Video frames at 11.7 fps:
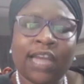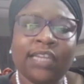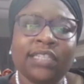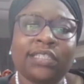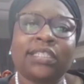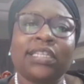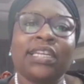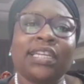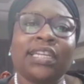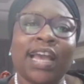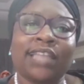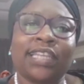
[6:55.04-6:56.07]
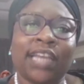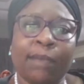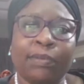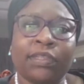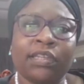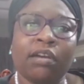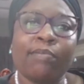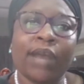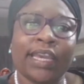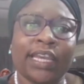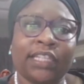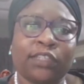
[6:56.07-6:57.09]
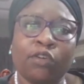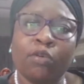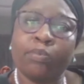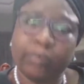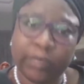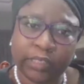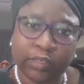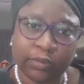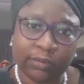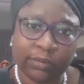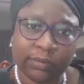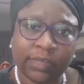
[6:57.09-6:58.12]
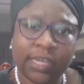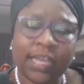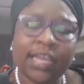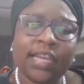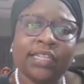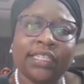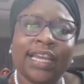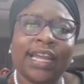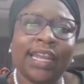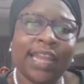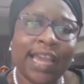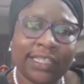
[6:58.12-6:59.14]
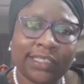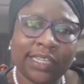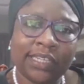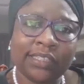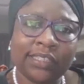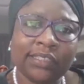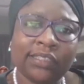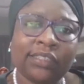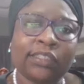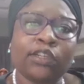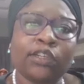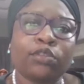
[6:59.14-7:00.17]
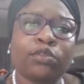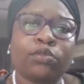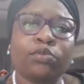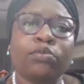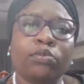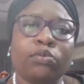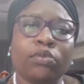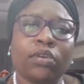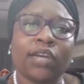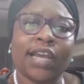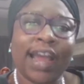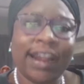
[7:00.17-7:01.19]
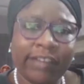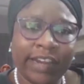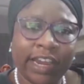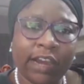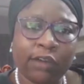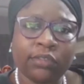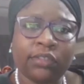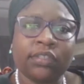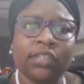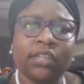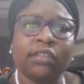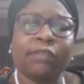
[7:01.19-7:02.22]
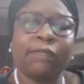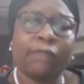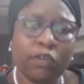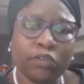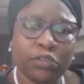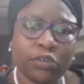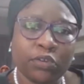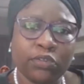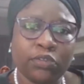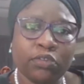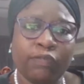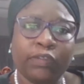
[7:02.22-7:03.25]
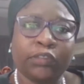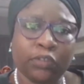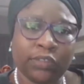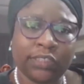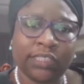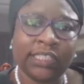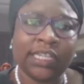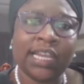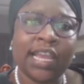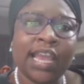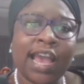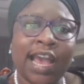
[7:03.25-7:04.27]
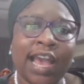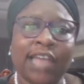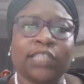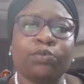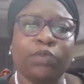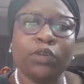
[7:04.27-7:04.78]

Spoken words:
and is seen as a capital market operator. They are licensed to carry out the functions of a trustee as we